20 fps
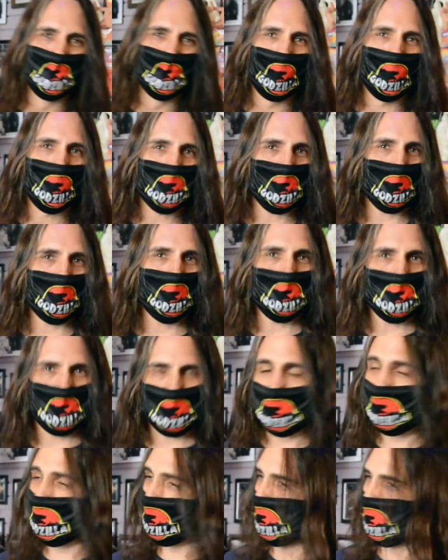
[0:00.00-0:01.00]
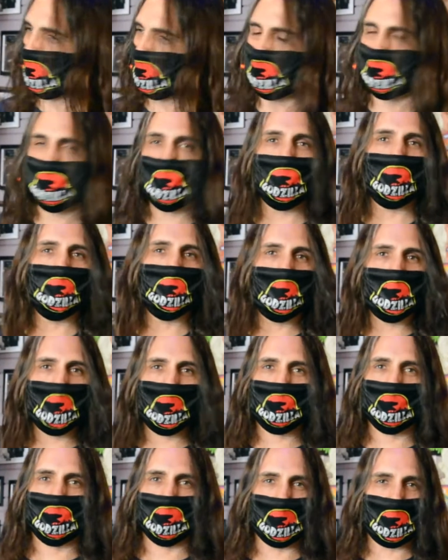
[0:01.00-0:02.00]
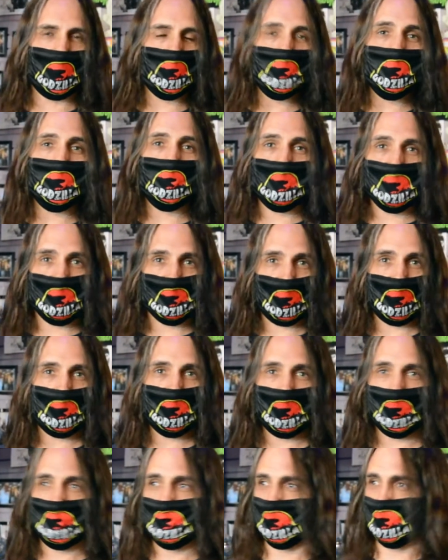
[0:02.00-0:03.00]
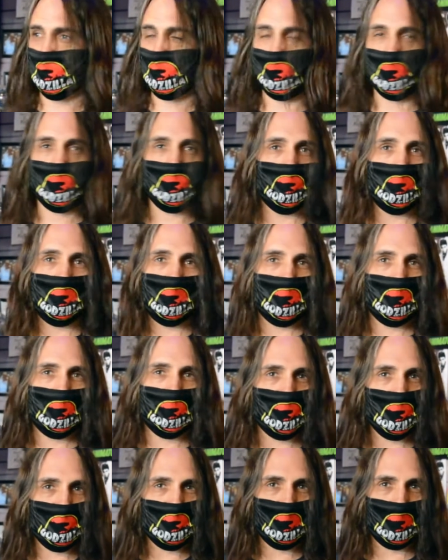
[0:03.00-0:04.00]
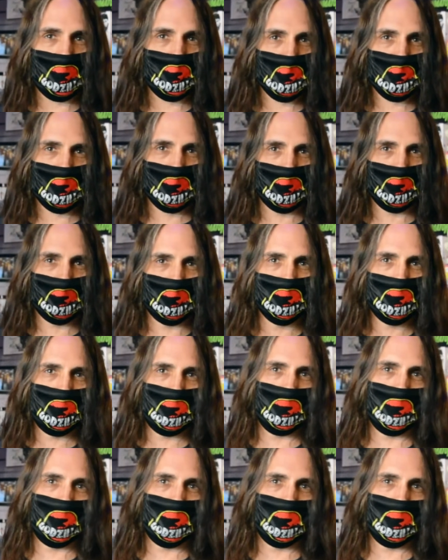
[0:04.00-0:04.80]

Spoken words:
What's that? Second, and it couldn't be better. I think the second episode's better than being on the first episode.